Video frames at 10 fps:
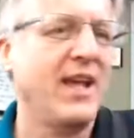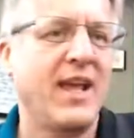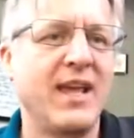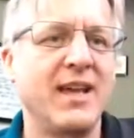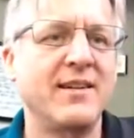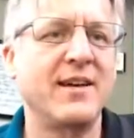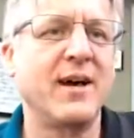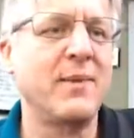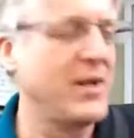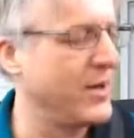And
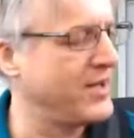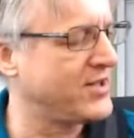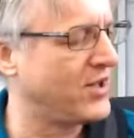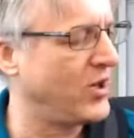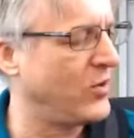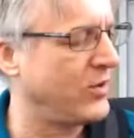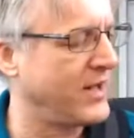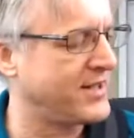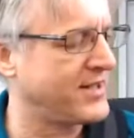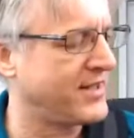anyway, so
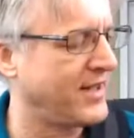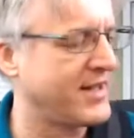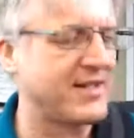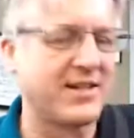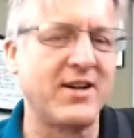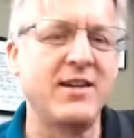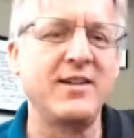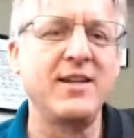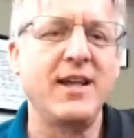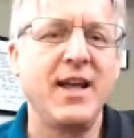let's get
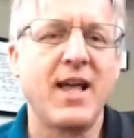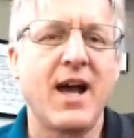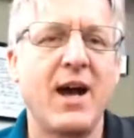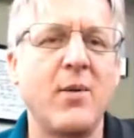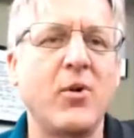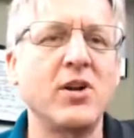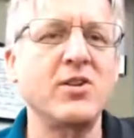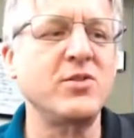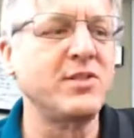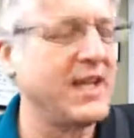started. We're going to
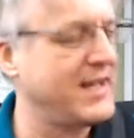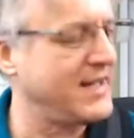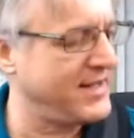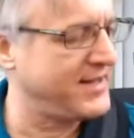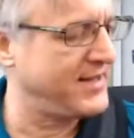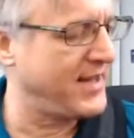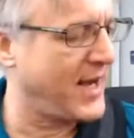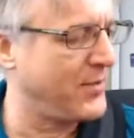do Take It Easy.